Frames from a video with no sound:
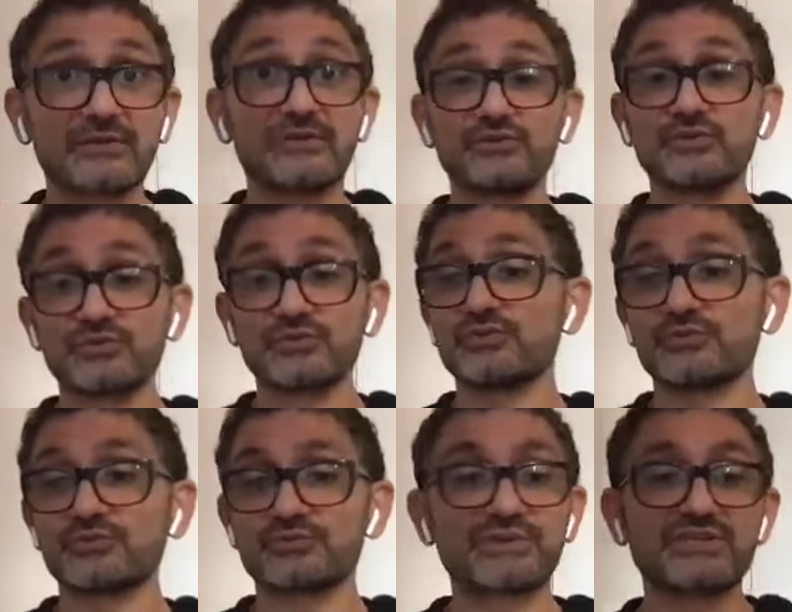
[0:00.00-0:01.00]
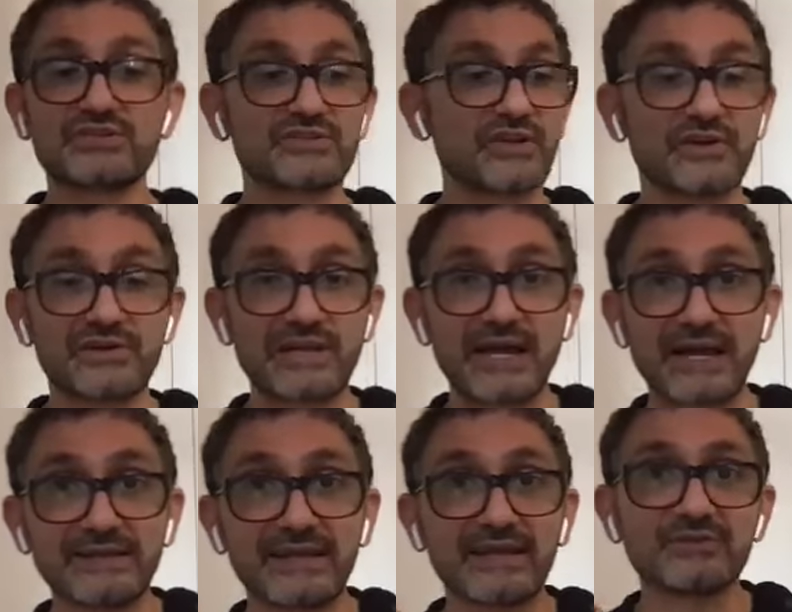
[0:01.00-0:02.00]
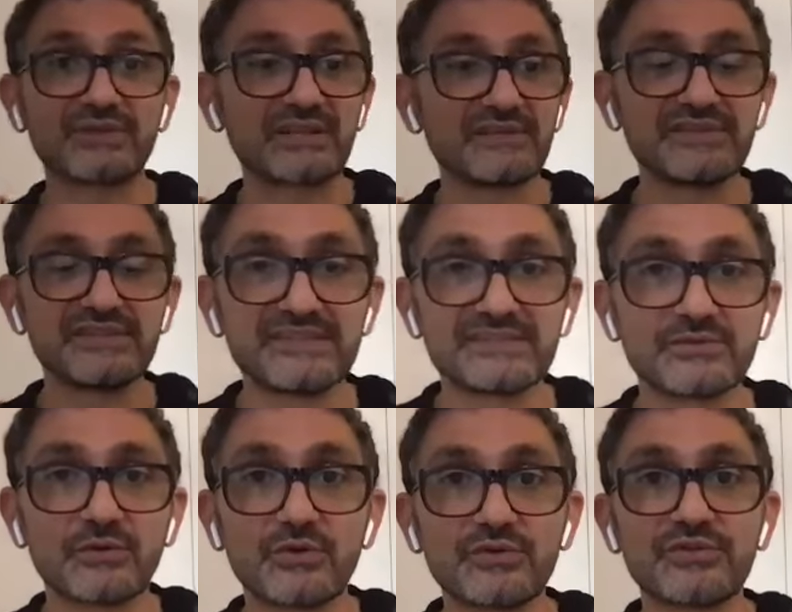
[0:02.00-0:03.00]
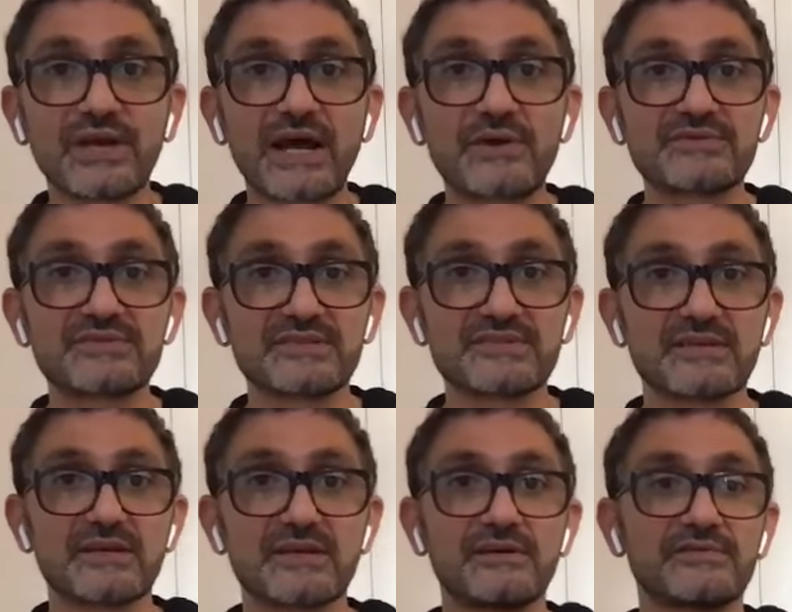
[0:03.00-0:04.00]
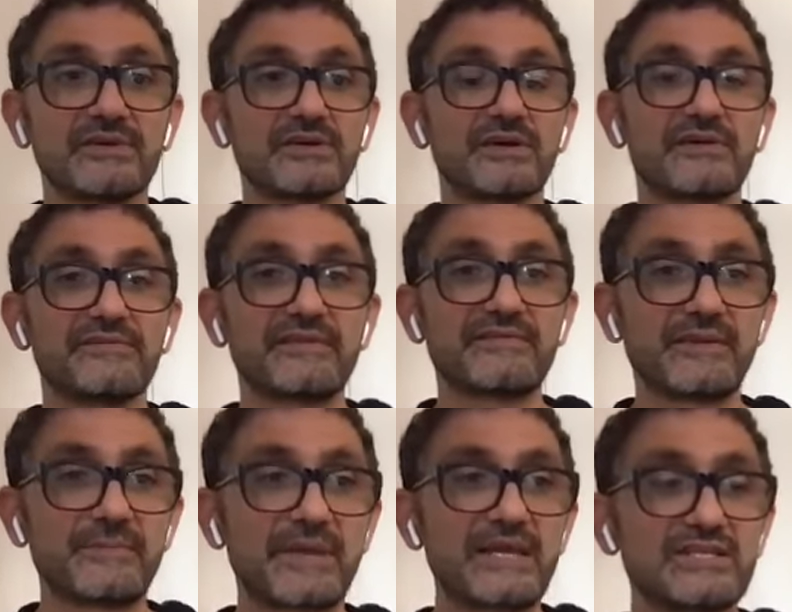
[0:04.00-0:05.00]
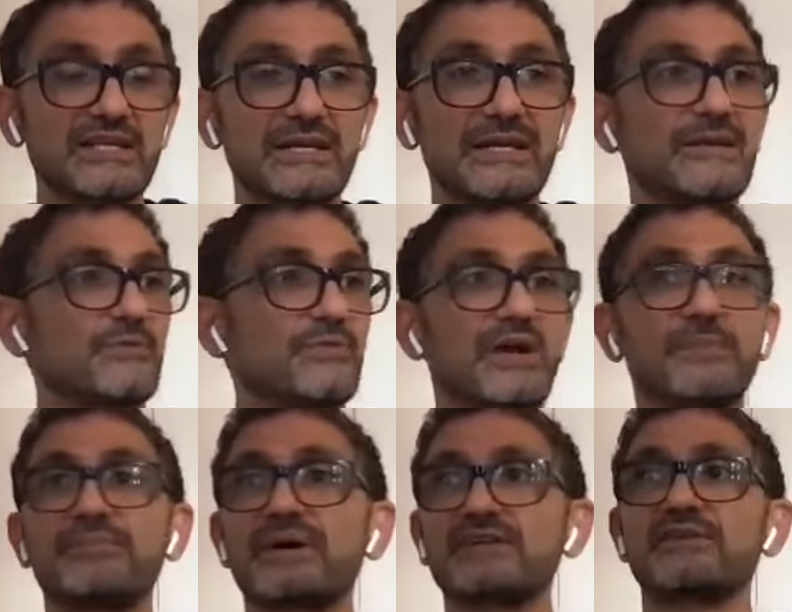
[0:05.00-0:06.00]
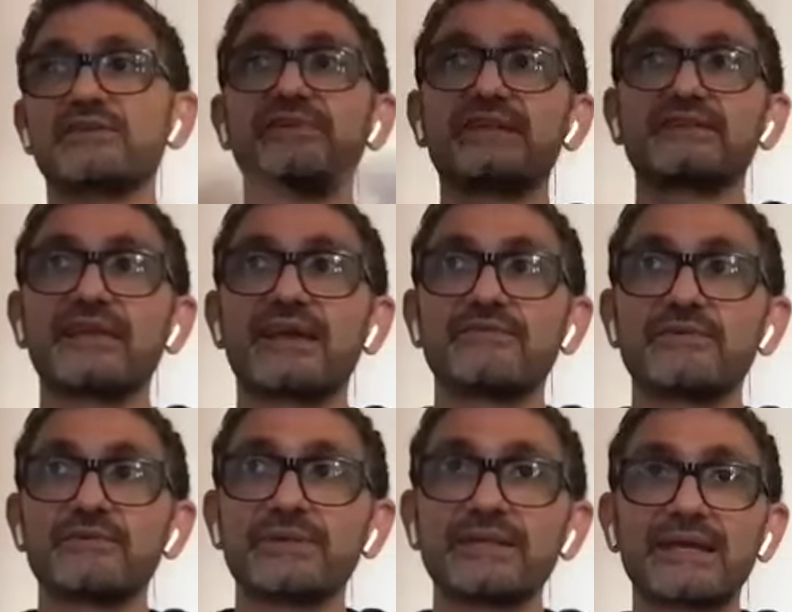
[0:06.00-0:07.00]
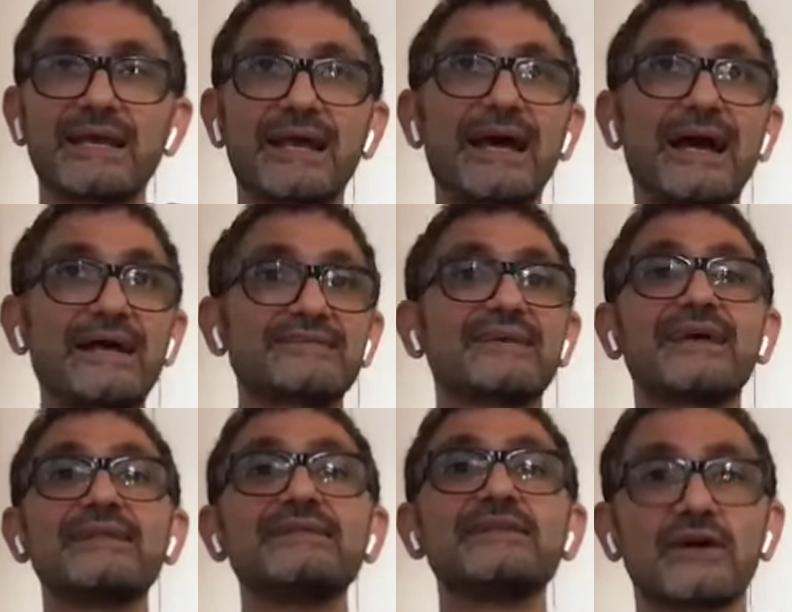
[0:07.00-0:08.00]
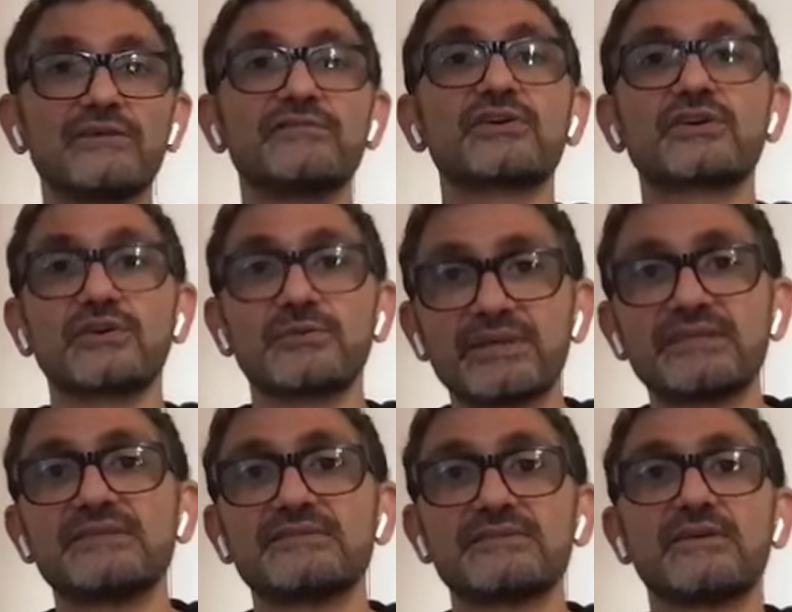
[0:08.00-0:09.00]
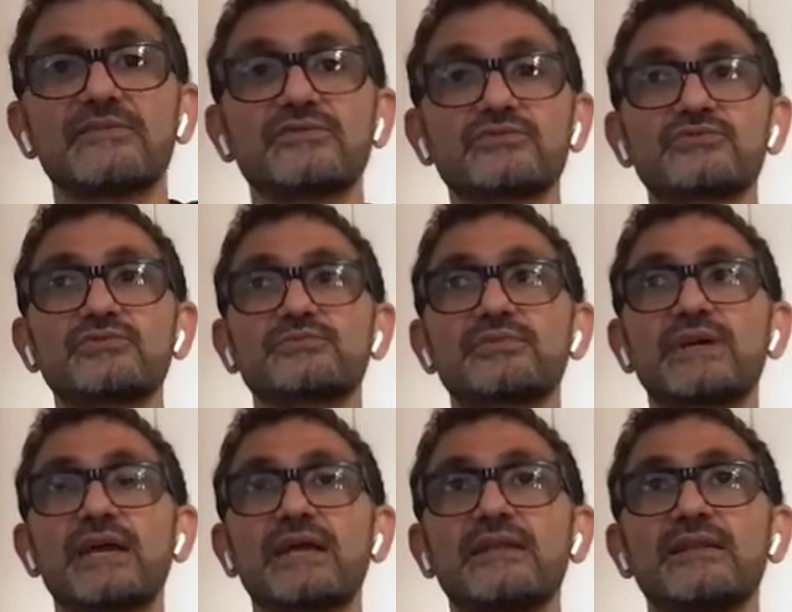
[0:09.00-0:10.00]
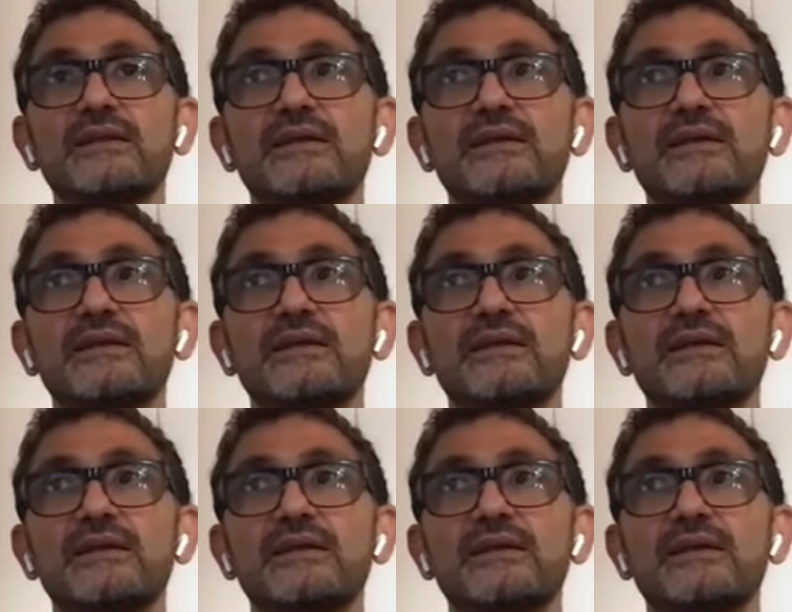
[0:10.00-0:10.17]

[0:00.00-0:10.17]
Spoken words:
Like you register online and you can visit all the houses of LVMH. We are part of that gathering as any other companies of the group.